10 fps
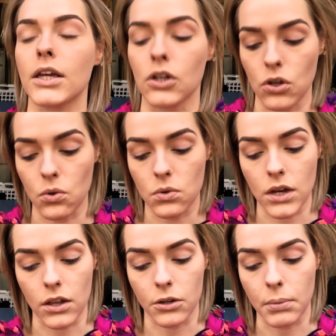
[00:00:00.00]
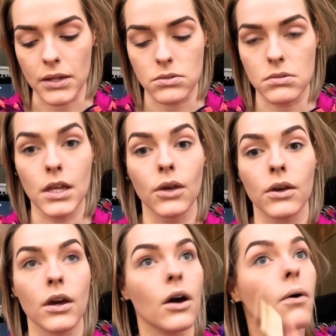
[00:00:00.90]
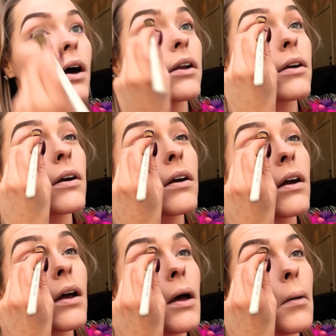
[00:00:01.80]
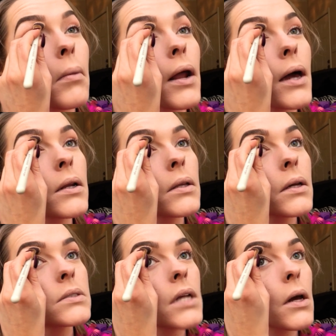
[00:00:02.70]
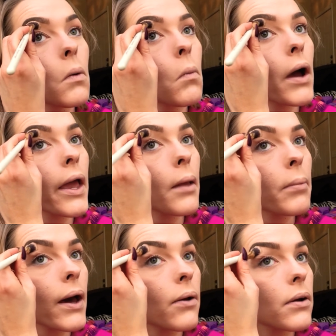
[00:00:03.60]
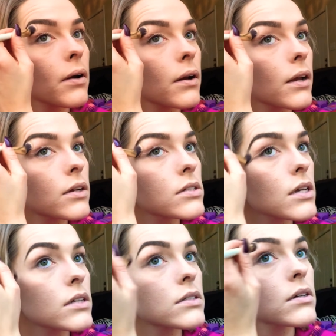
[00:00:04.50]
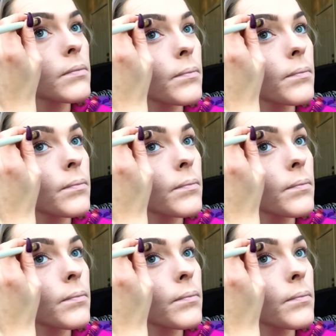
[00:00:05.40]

nude colored pencils that you can go under, but I just like to take a white powder and I just like to